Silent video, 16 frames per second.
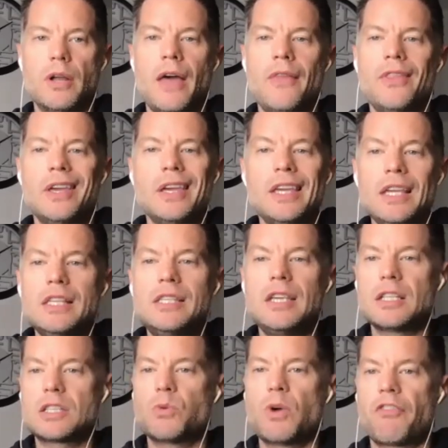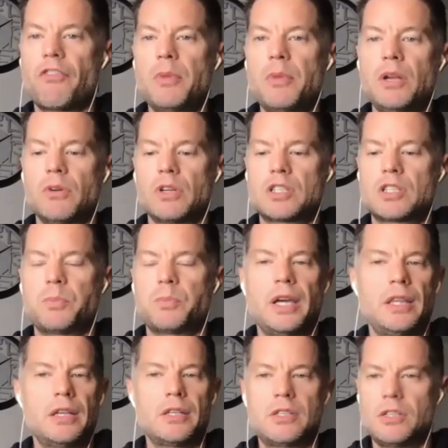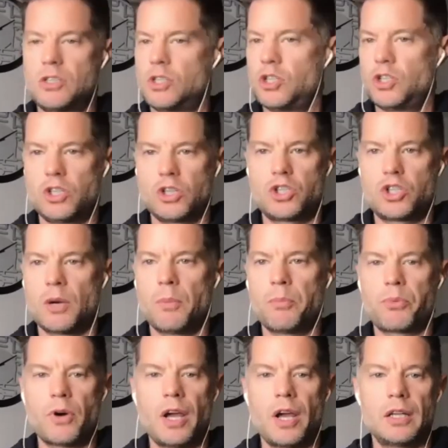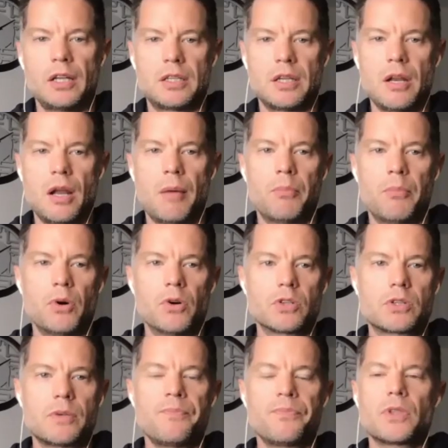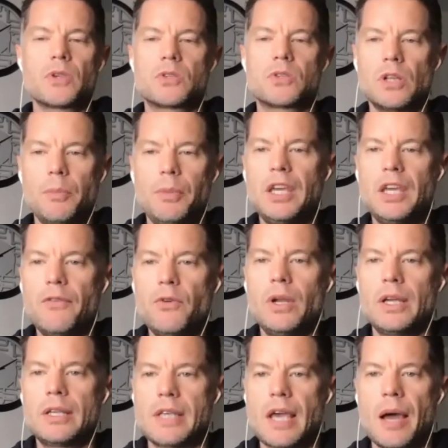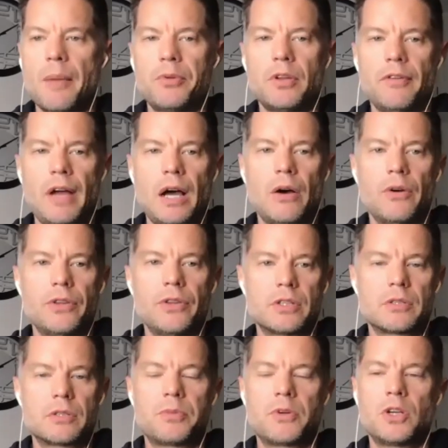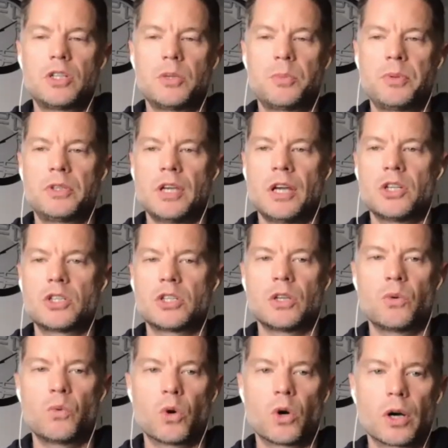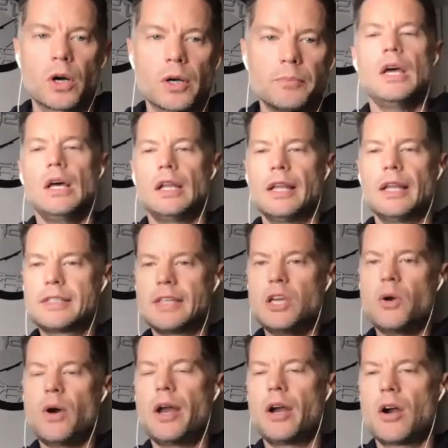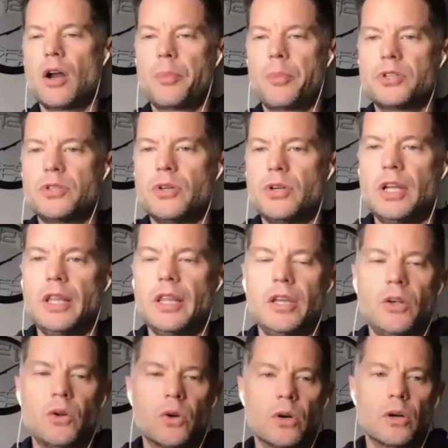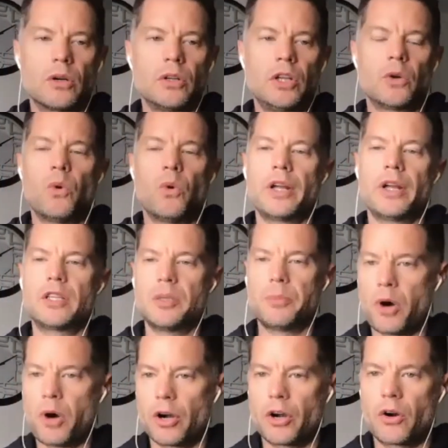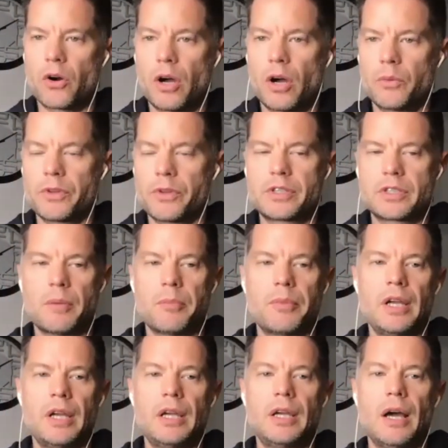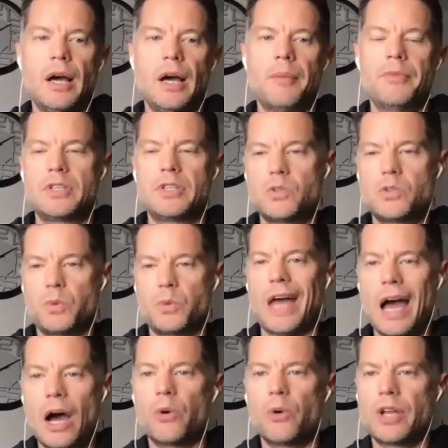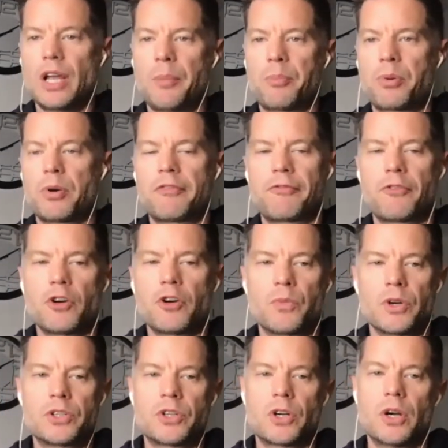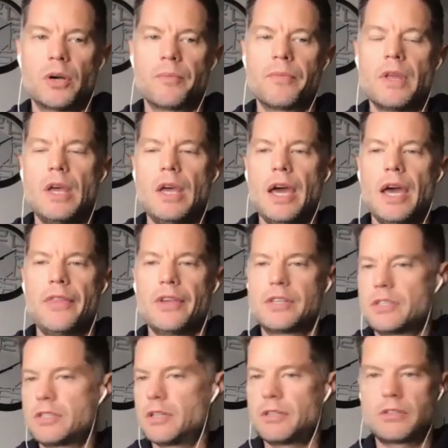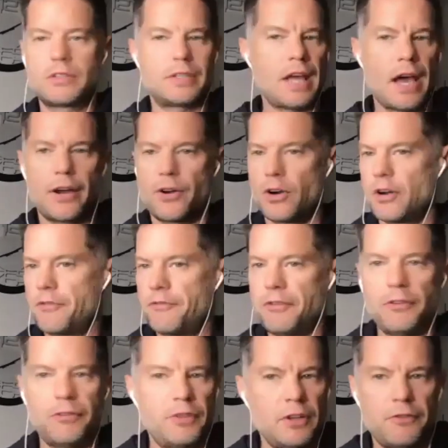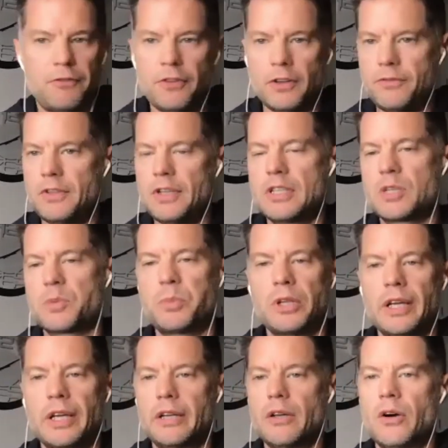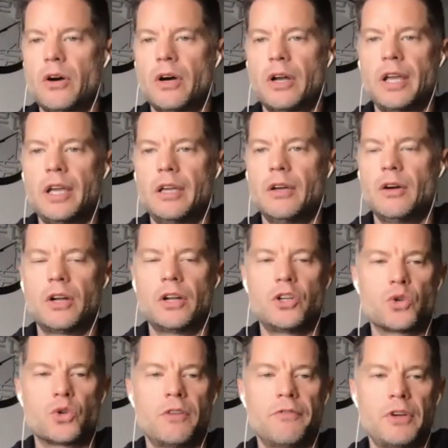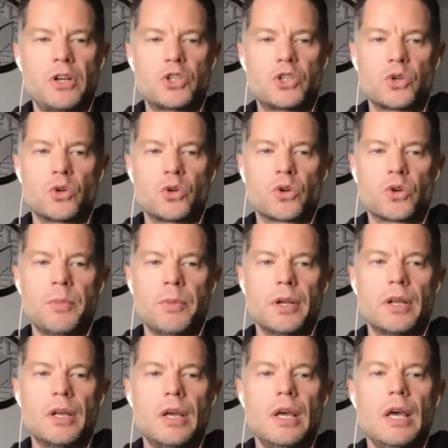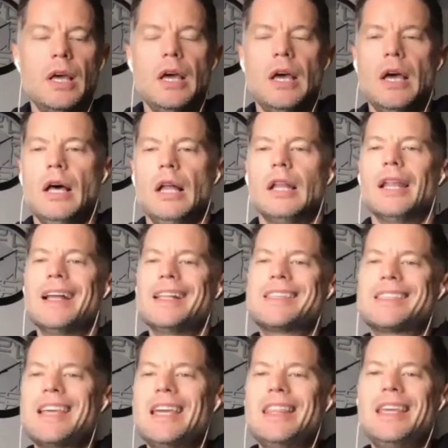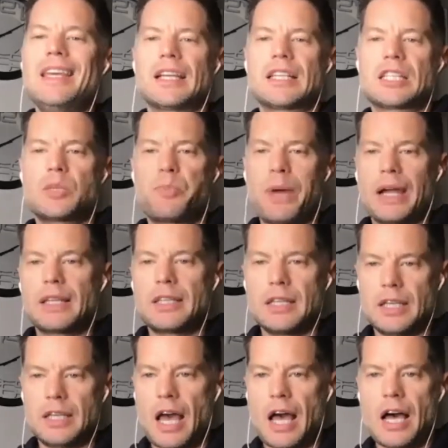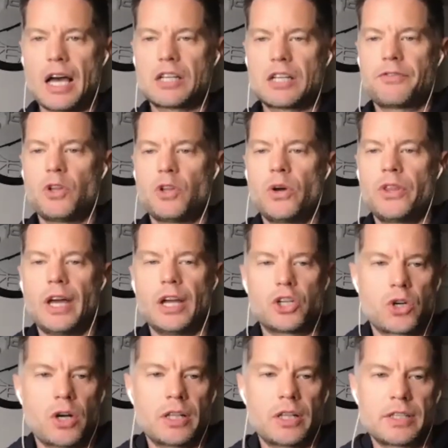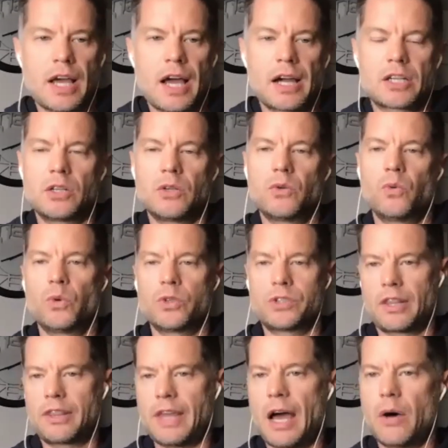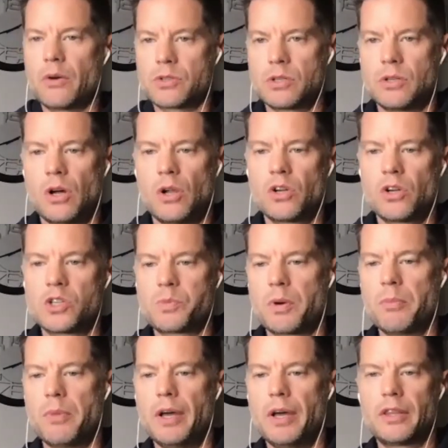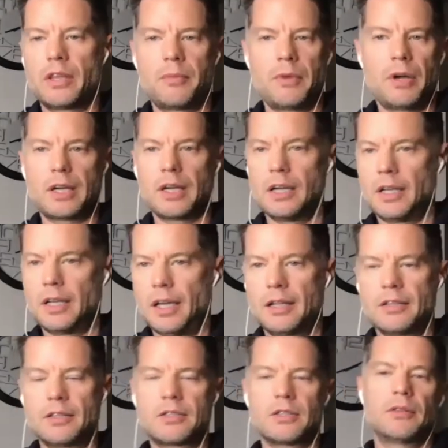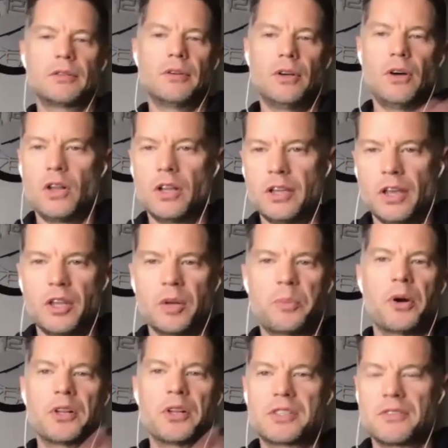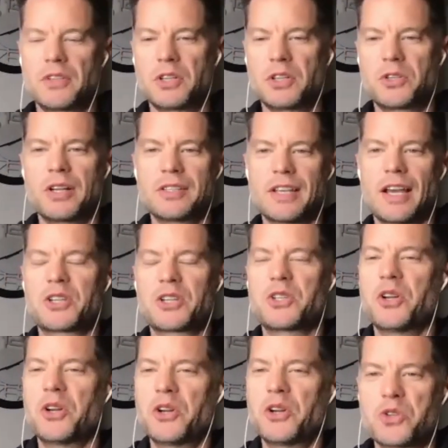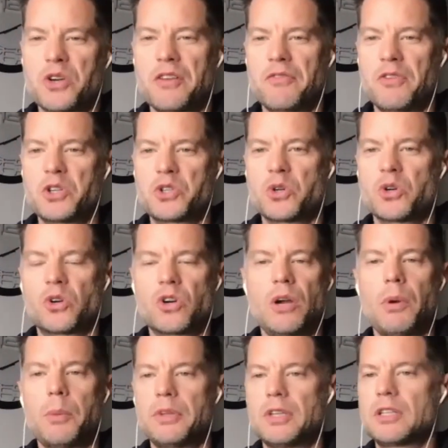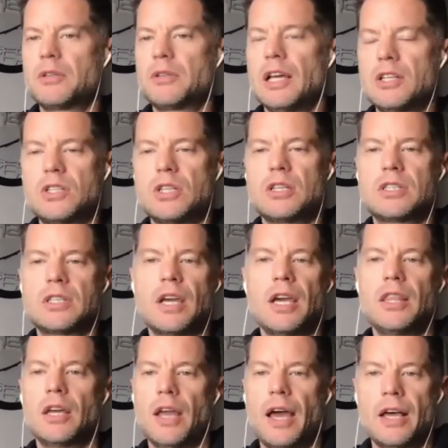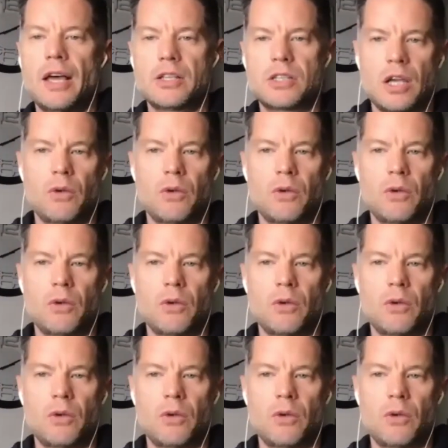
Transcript: And the easiest way for me to explain this is to just jump right into numbers. So let me give you an example of how this could potentially work. Let's say you had an opportunity that you're wanting to partner on with somebody. This is without a preferred return. And this is a standard 50-50 split on a joint venture agreement. Let's say the expected cash flow on that transaction was $1,000 per month. I'm not going to get into all the other parts of the transaction on a joint venture agreement, but let's just say that as a